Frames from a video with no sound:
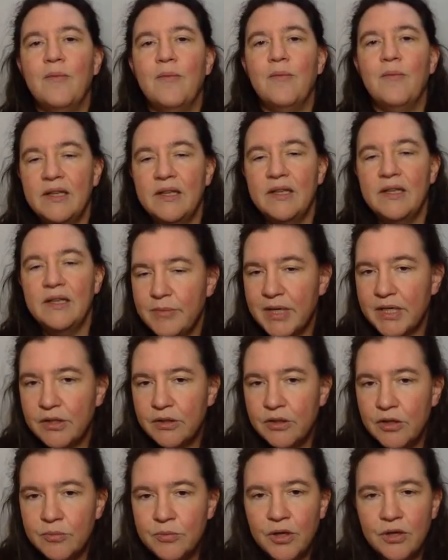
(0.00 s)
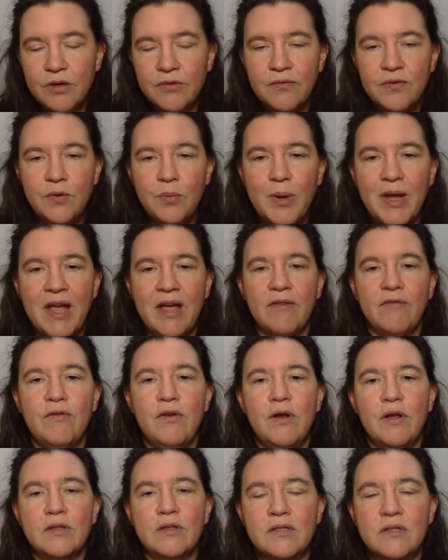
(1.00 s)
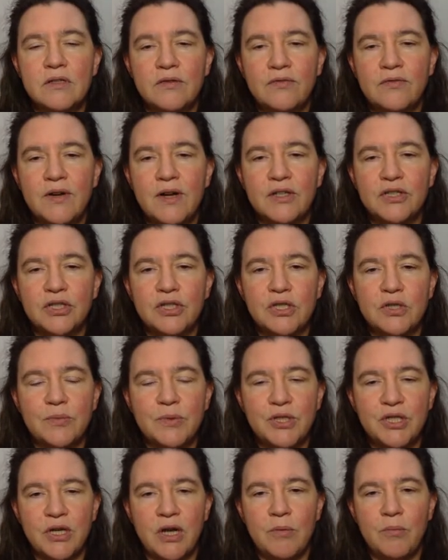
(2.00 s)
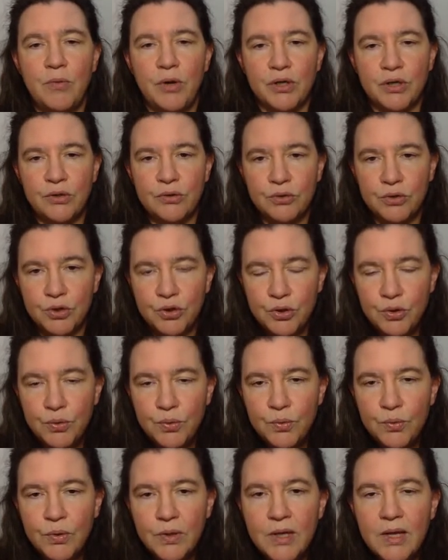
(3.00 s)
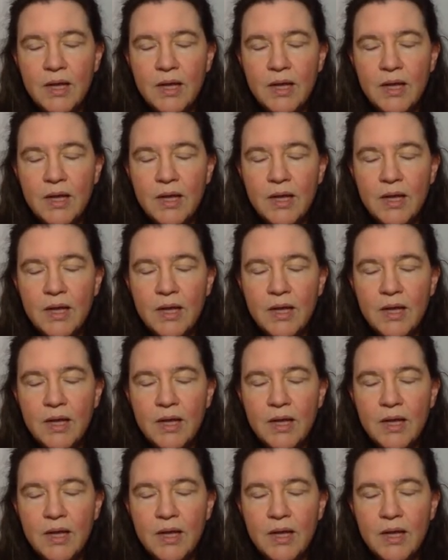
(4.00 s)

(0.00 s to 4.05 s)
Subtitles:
In symmetric cryptography, we have lots of functions which are modulo 2.